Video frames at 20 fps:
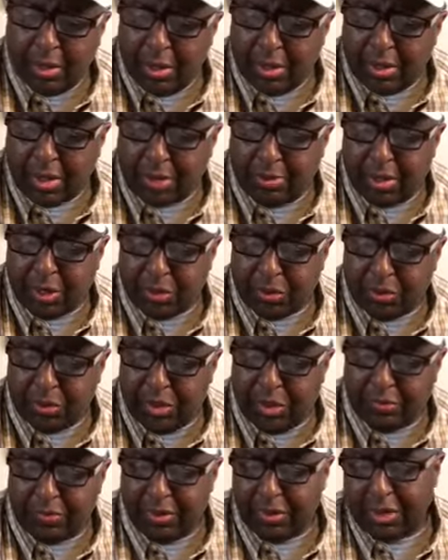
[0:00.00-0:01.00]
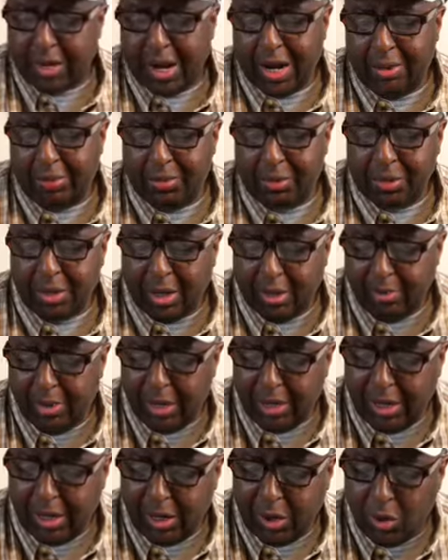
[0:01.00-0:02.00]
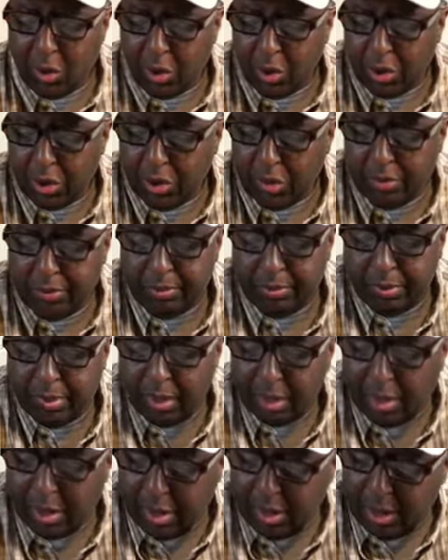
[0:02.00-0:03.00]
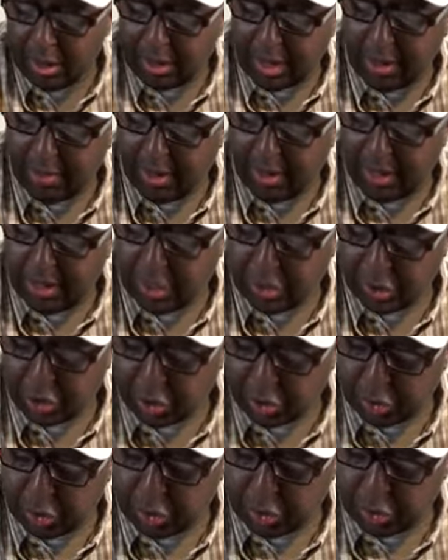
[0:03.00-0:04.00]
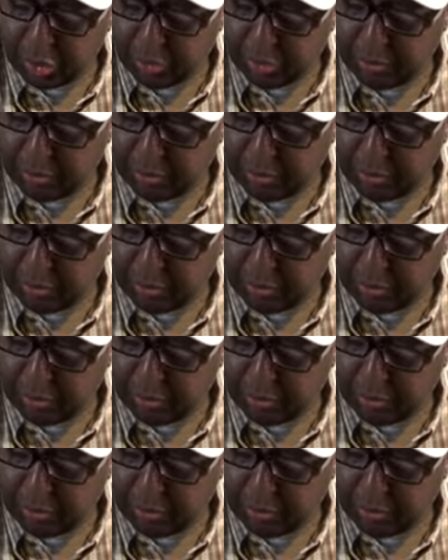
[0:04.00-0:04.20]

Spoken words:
they make three different types. They make a Gordo, they make a Churchill,